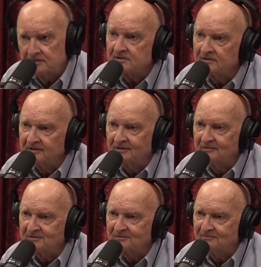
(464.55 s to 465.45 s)

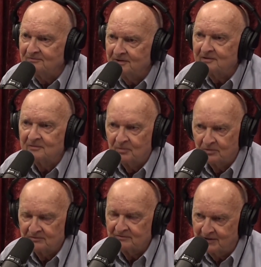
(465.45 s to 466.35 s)
was a very
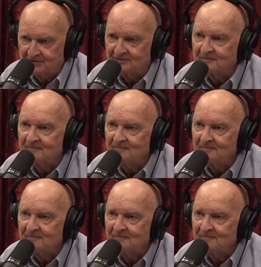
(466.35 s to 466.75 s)
important factor